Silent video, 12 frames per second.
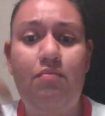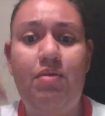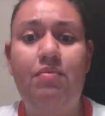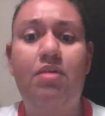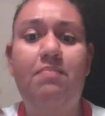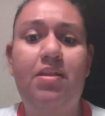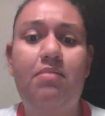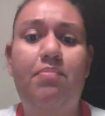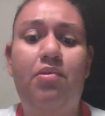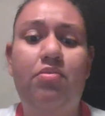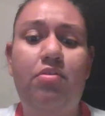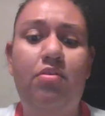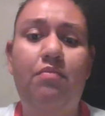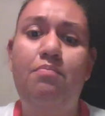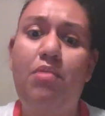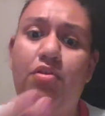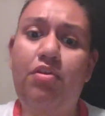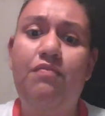We want to be the person to
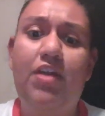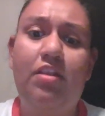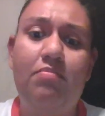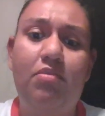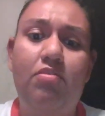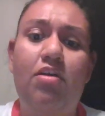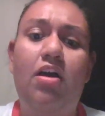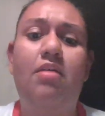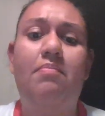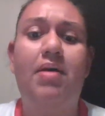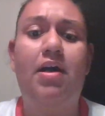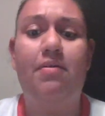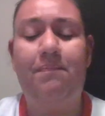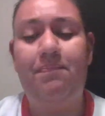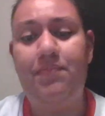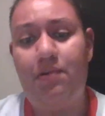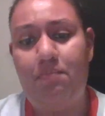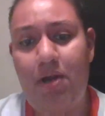motivate them to talk about
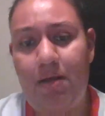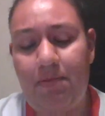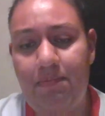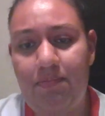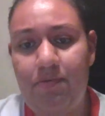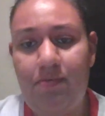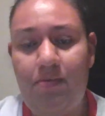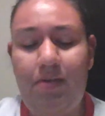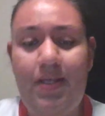their problems.